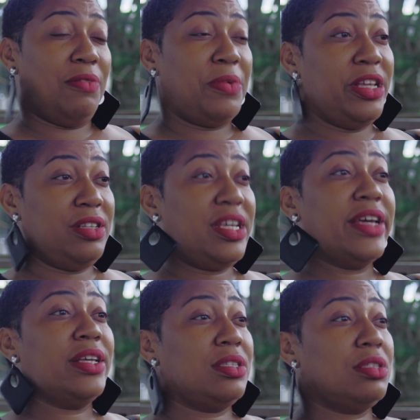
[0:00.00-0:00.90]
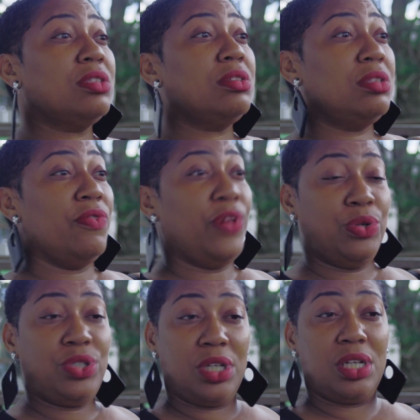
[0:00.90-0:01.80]
It takes
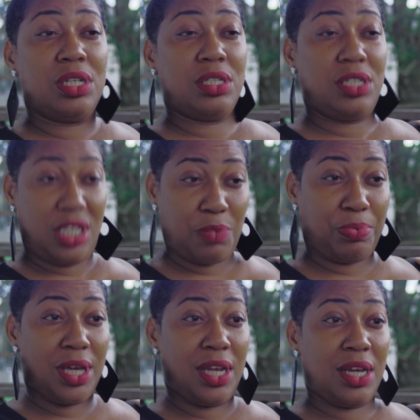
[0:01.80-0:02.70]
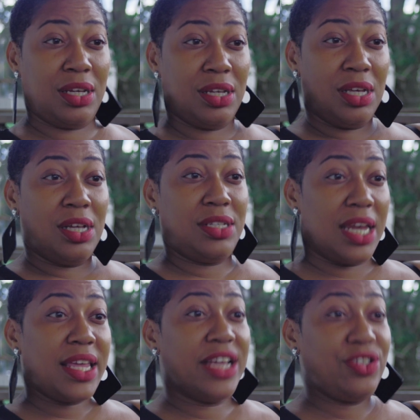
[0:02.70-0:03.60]
devotion and discipline and
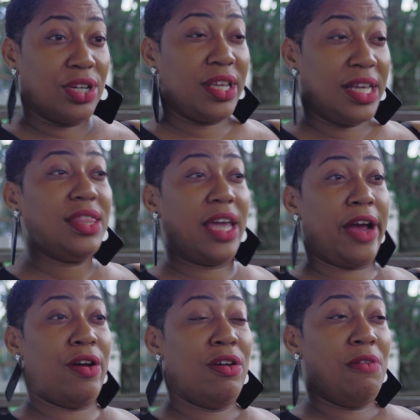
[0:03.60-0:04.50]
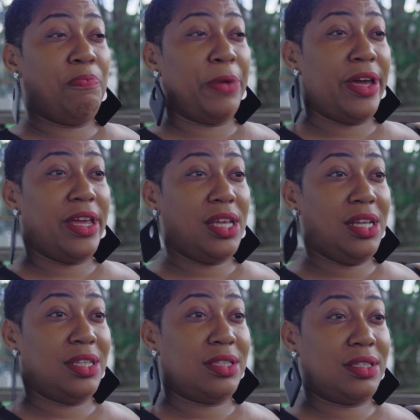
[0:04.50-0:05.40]
dedication to get there, but
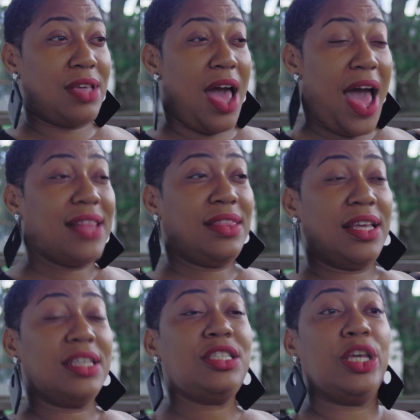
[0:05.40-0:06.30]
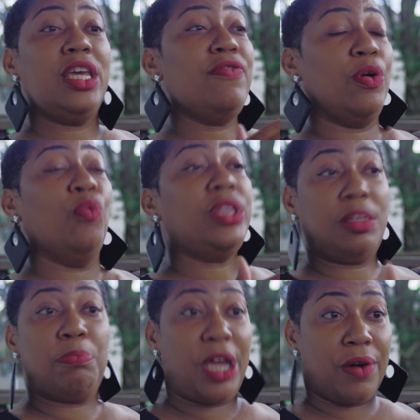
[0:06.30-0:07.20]
I think it's even with
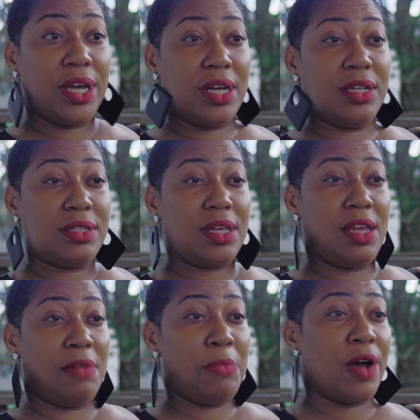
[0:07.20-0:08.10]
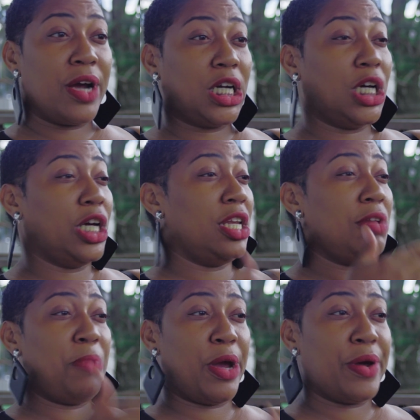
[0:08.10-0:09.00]
the barriers in America and the
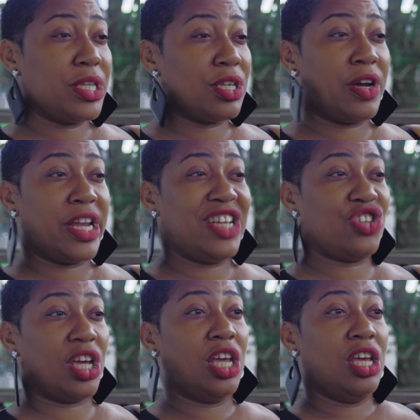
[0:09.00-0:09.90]
barriers in our nation,